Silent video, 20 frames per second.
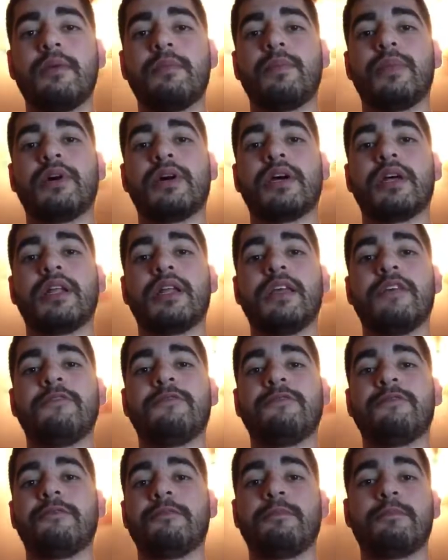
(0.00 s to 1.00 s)
But if
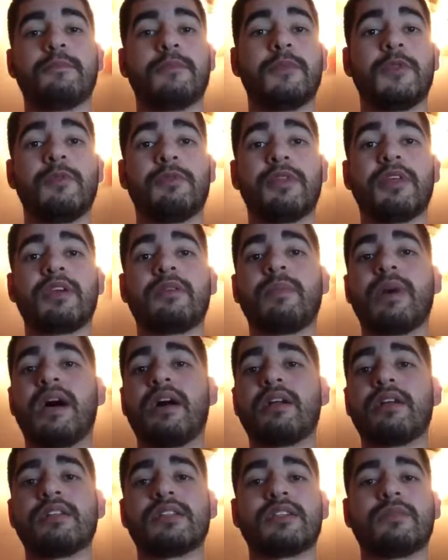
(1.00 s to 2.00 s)
you think about it,